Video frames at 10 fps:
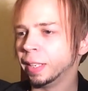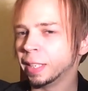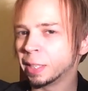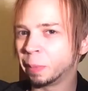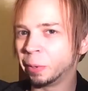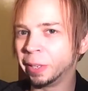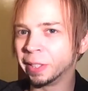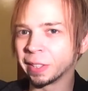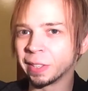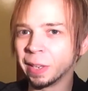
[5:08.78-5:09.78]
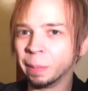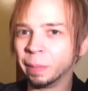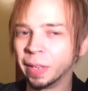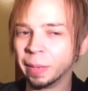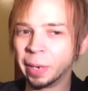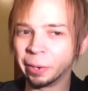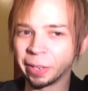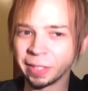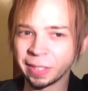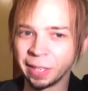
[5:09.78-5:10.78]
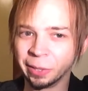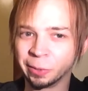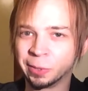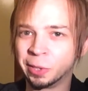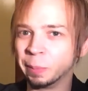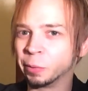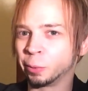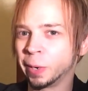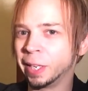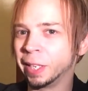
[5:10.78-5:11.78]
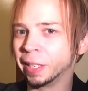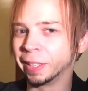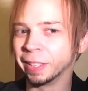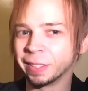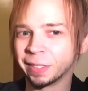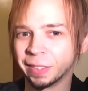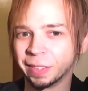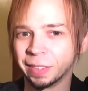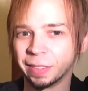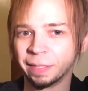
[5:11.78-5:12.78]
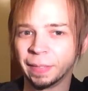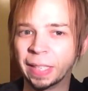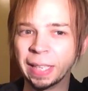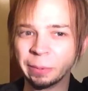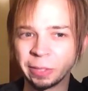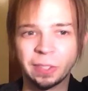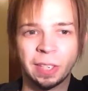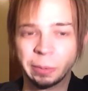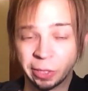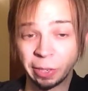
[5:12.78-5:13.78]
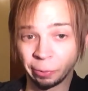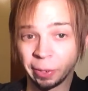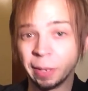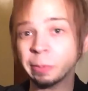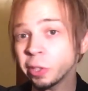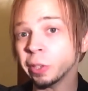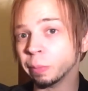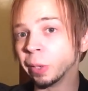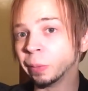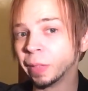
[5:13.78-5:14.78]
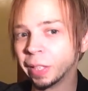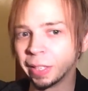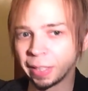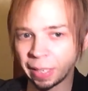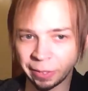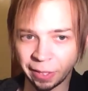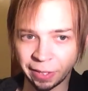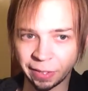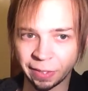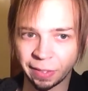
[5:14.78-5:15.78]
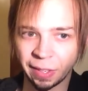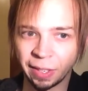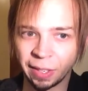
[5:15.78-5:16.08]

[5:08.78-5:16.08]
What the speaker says: experience some American style gym training, I guess. And it was different. It was good though. That was nice.